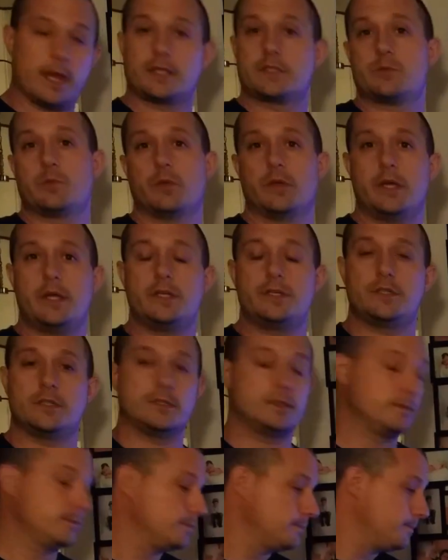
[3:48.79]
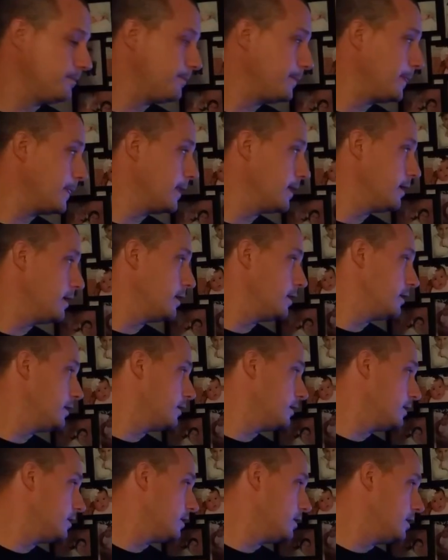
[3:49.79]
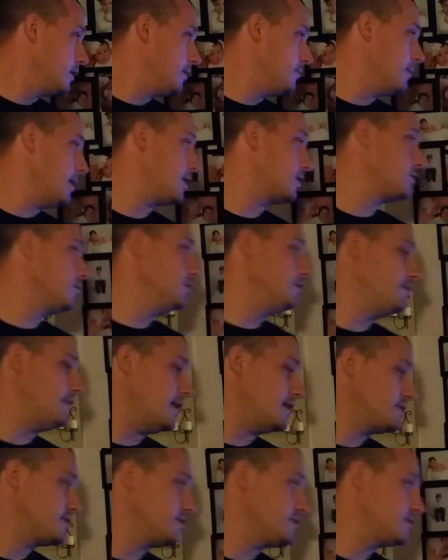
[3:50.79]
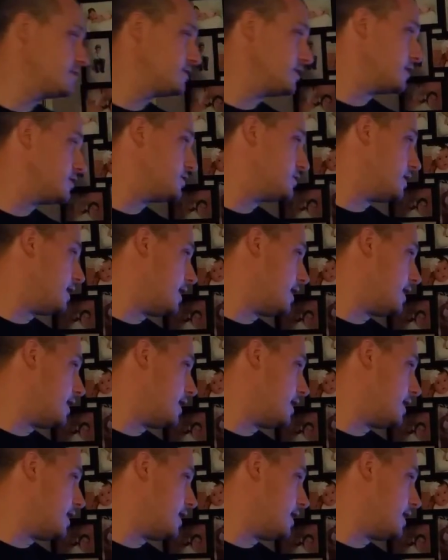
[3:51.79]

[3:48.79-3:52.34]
exploration. Medical advances such